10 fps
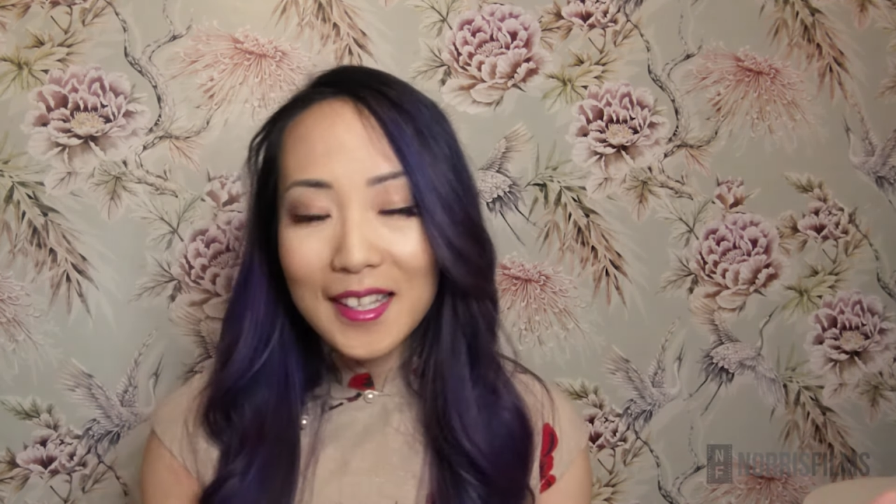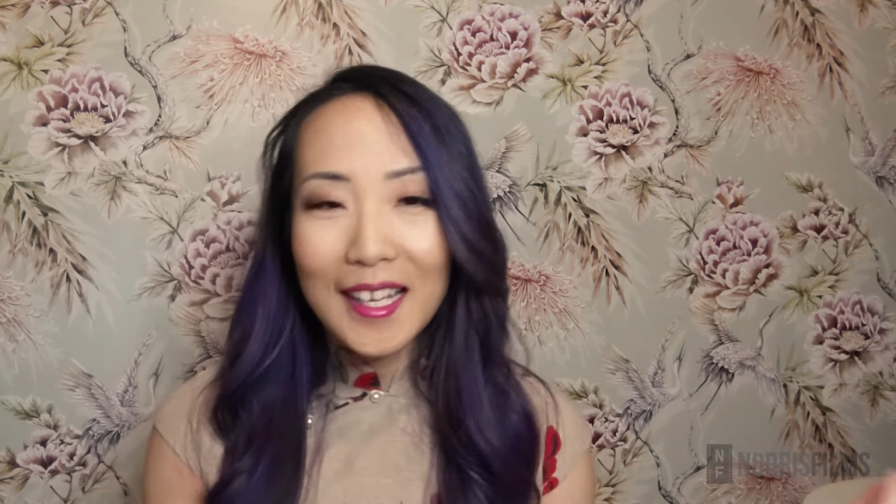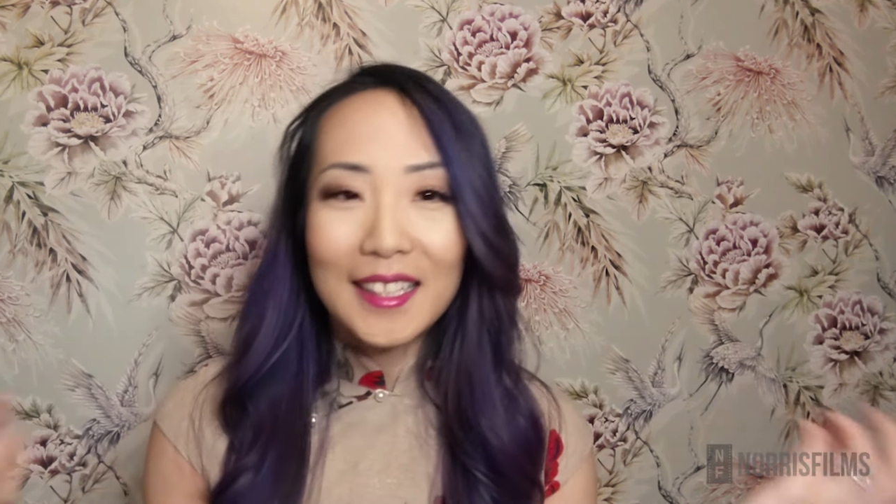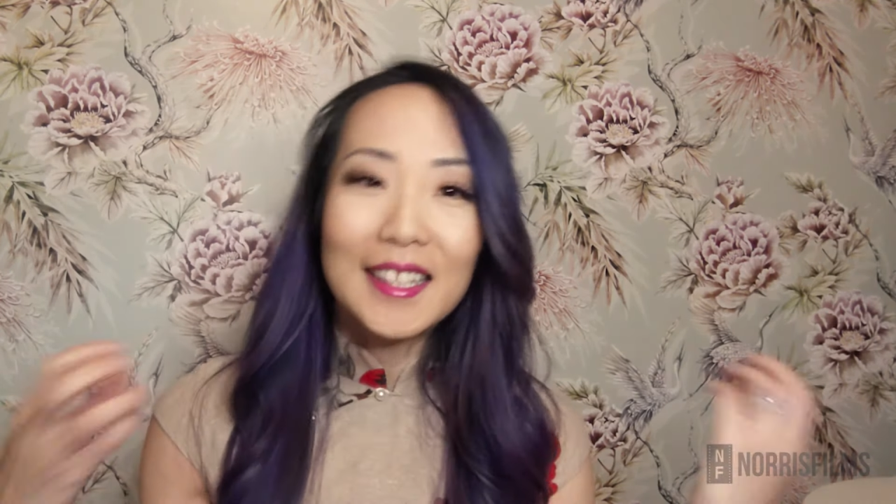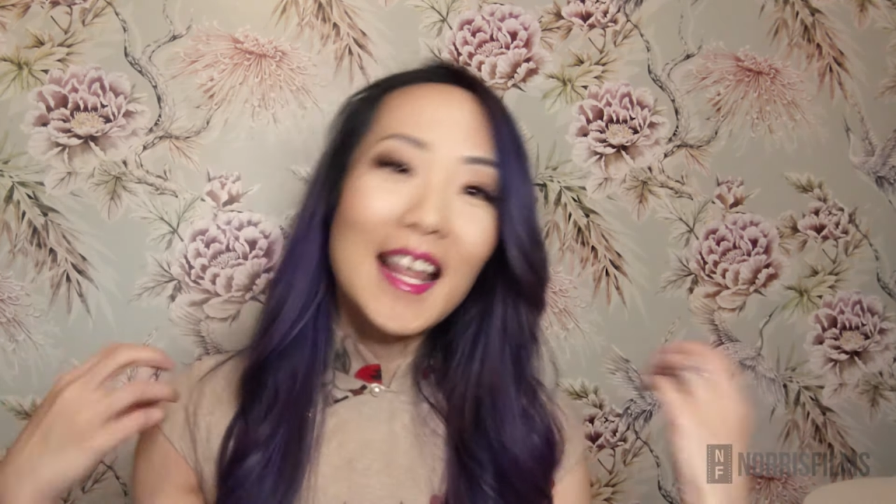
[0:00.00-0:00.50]
to
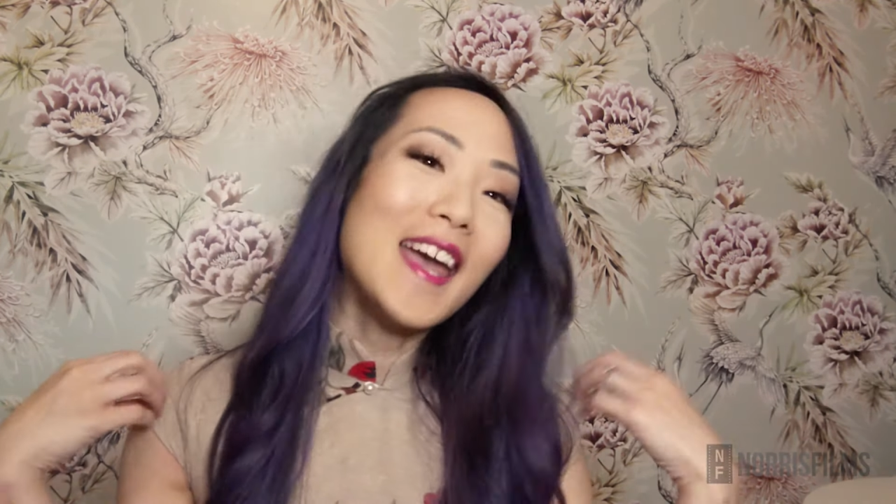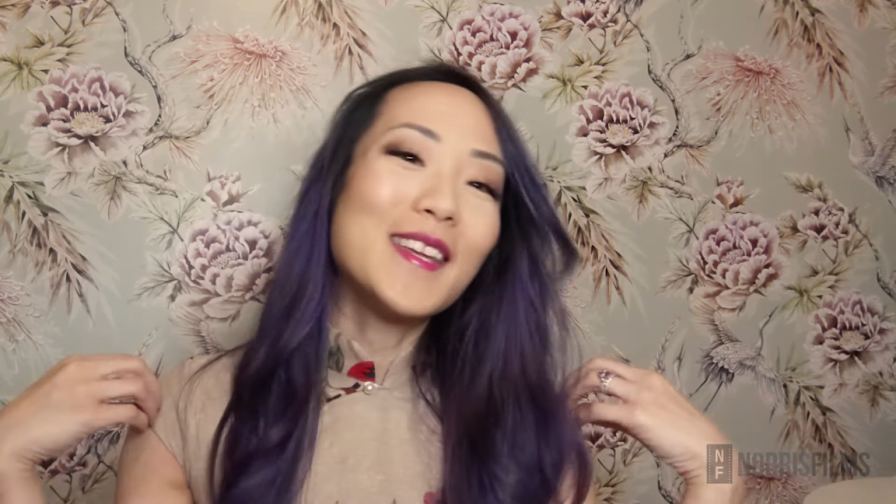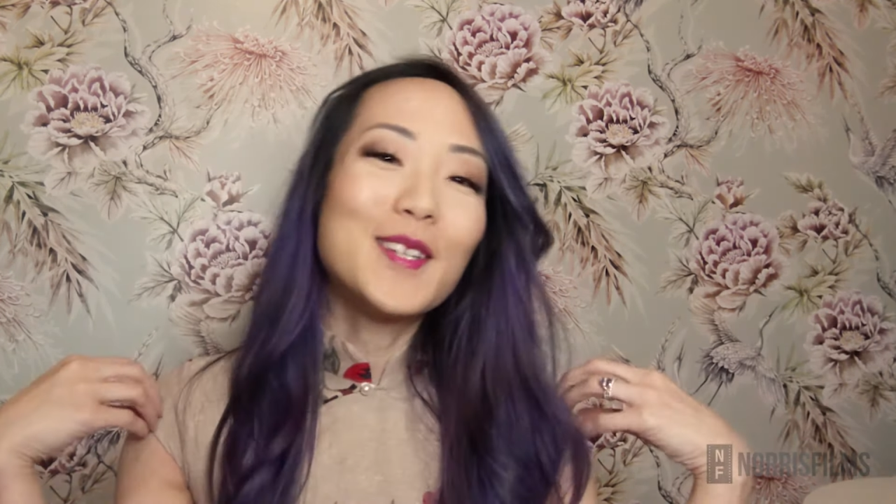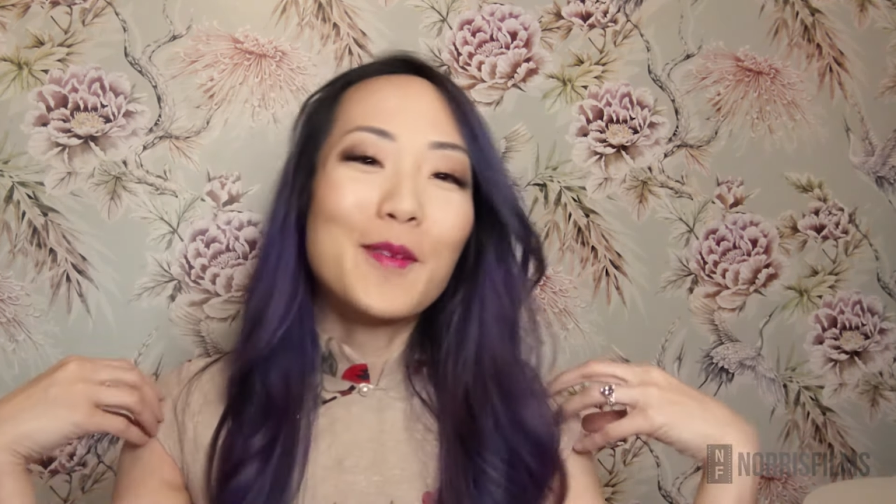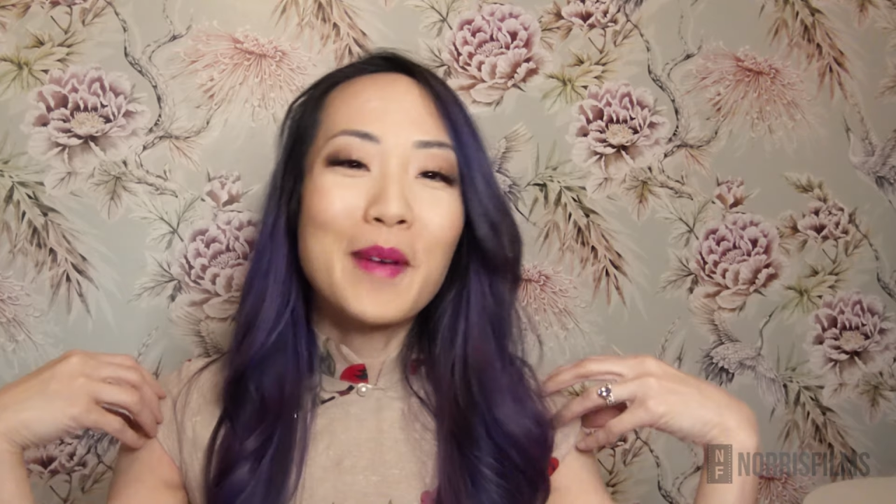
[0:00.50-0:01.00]

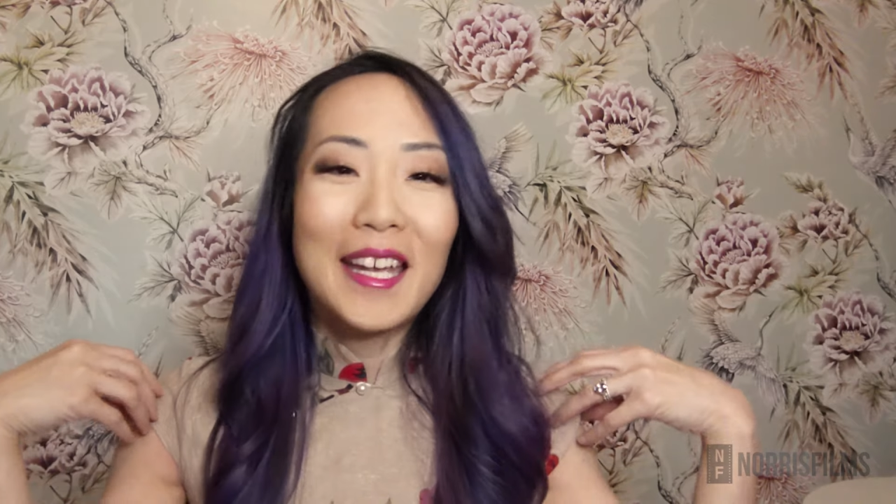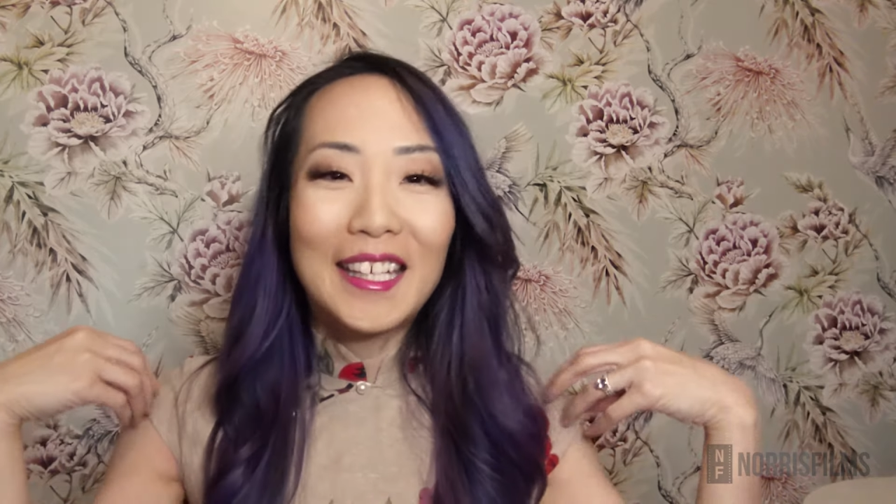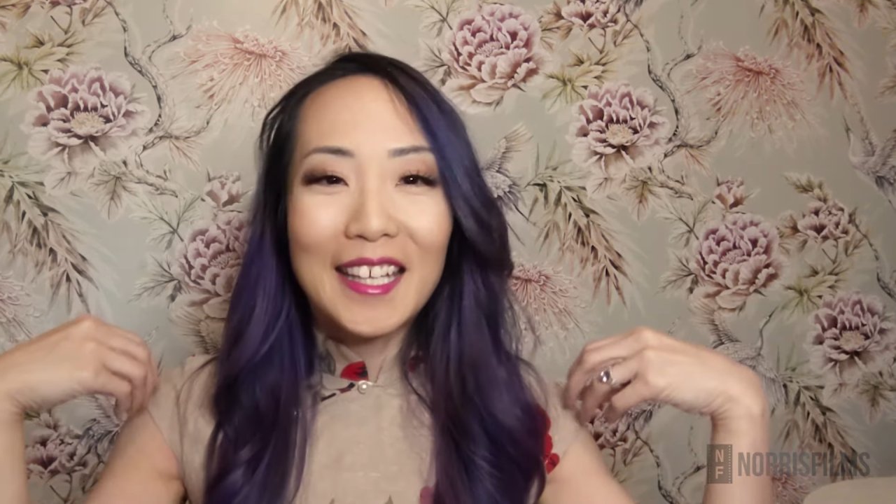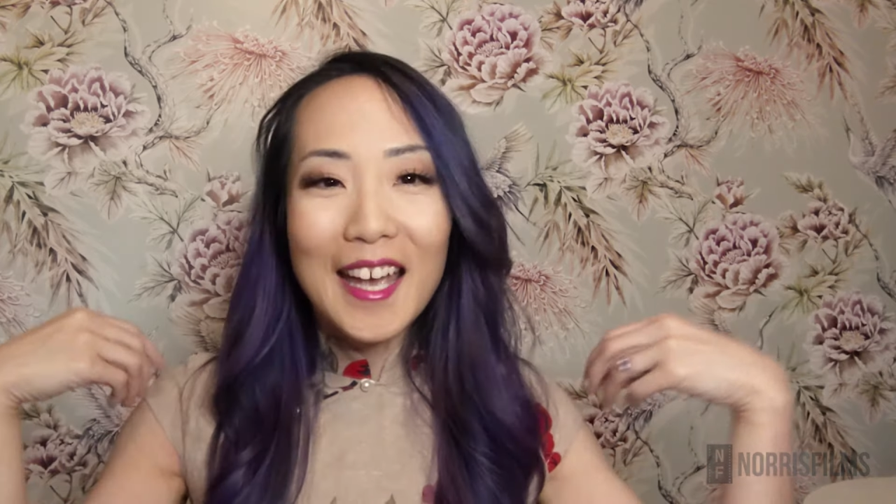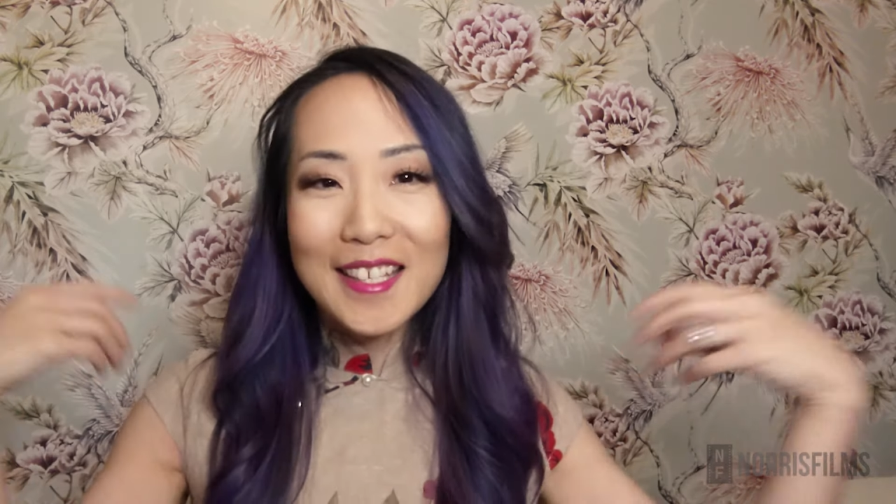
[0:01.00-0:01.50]
land on my
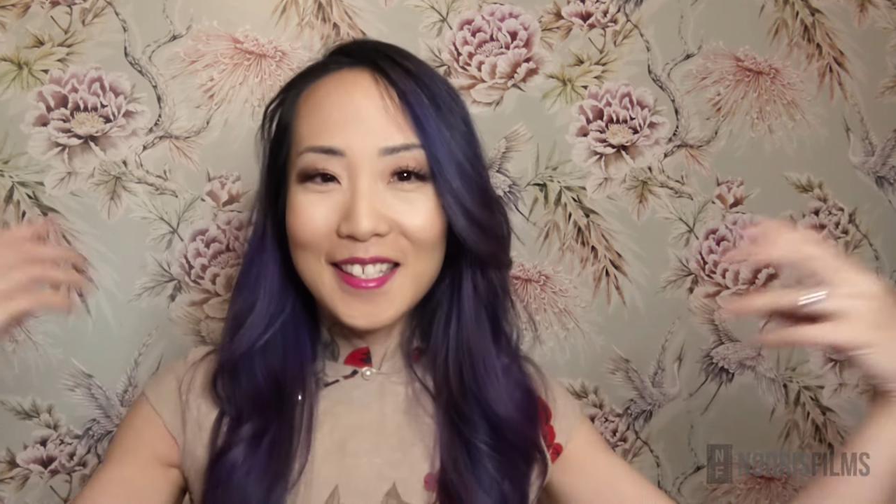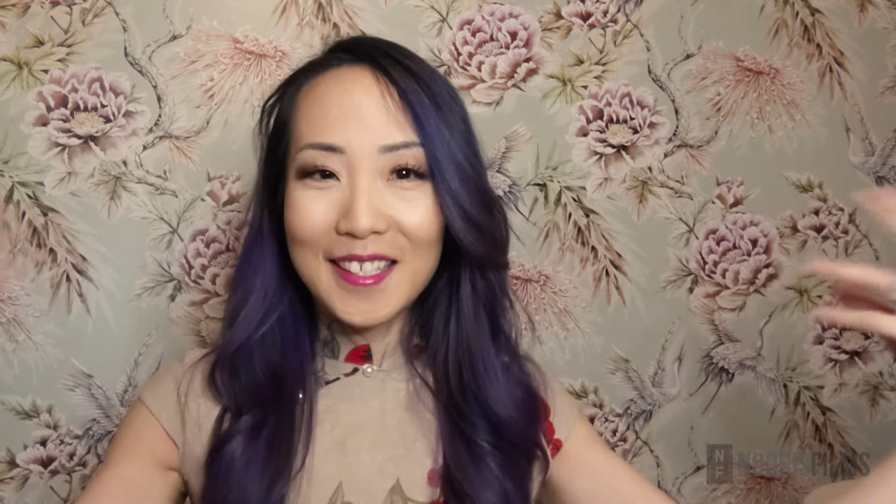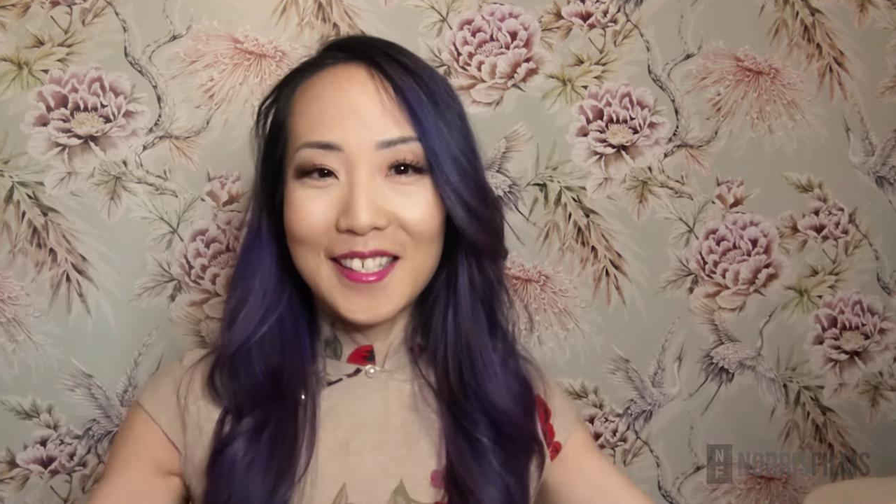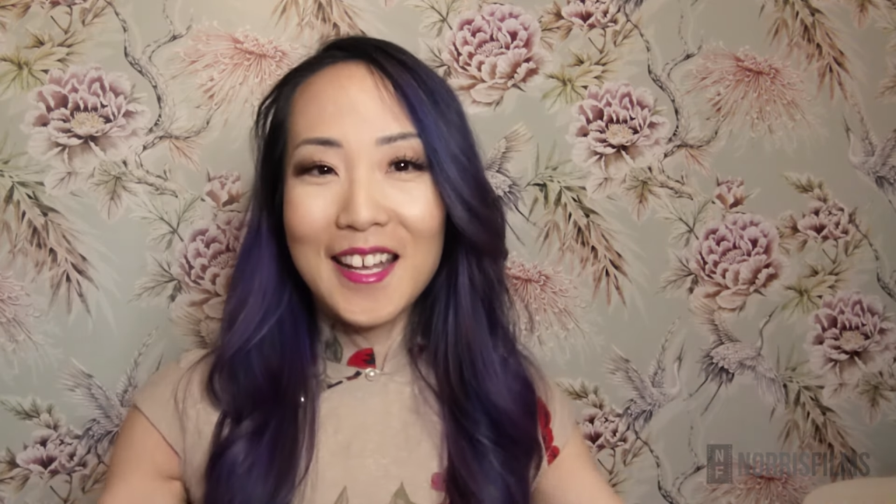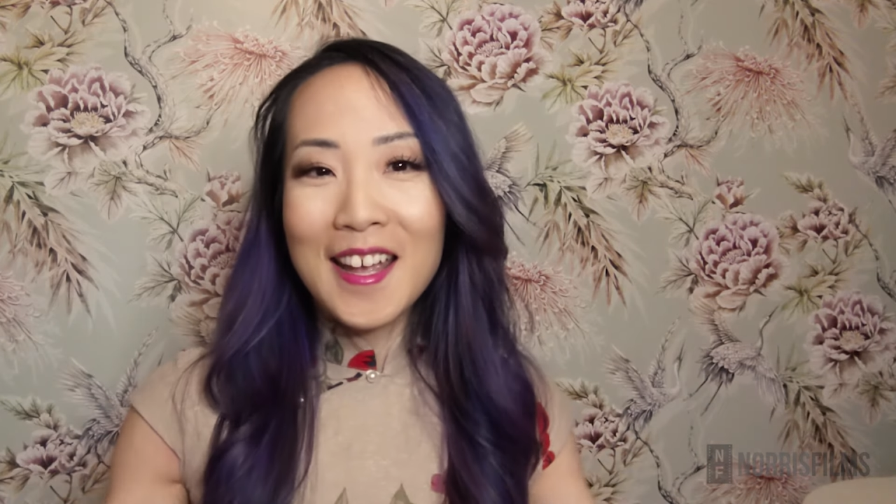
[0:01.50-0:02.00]
guests'